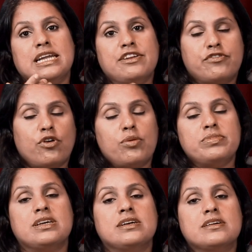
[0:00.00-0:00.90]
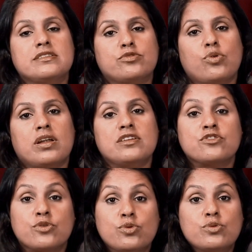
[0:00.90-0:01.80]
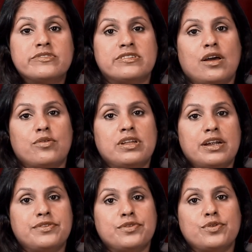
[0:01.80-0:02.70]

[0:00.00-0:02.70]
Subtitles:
inform the girls who are in schools now that